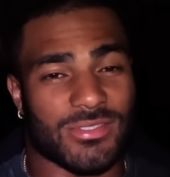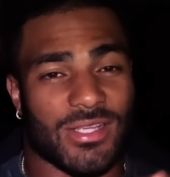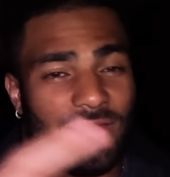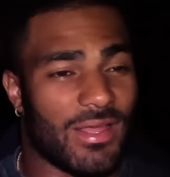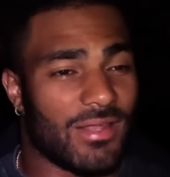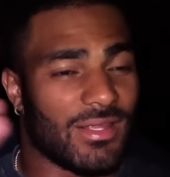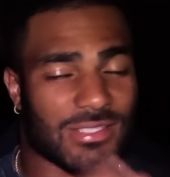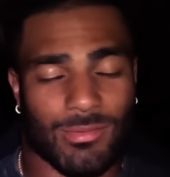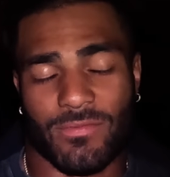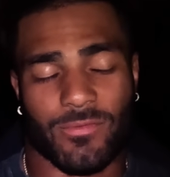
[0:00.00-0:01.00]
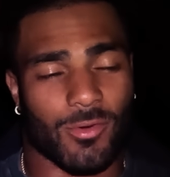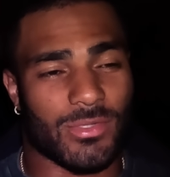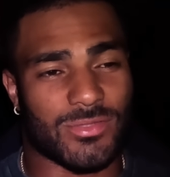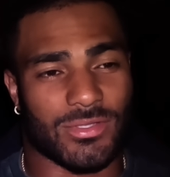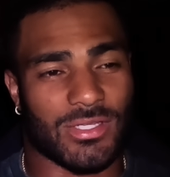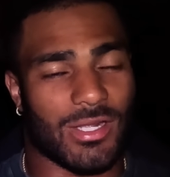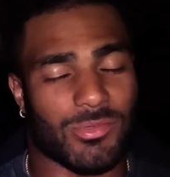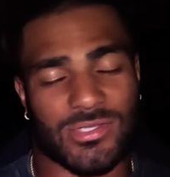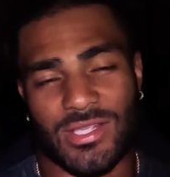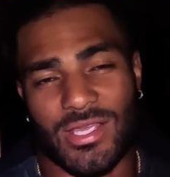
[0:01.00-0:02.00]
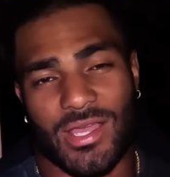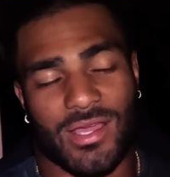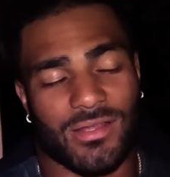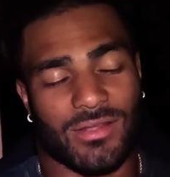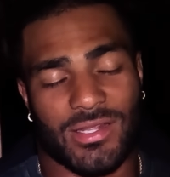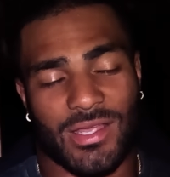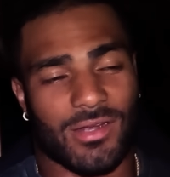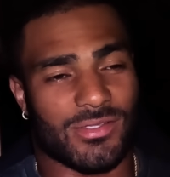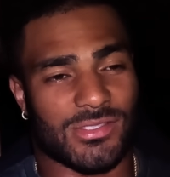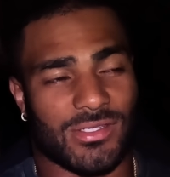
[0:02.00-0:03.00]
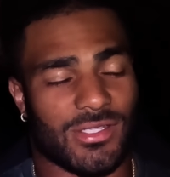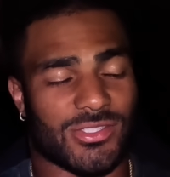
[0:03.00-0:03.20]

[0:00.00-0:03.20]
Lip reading: that have had that type of performance with the numbers that he had on Sunday.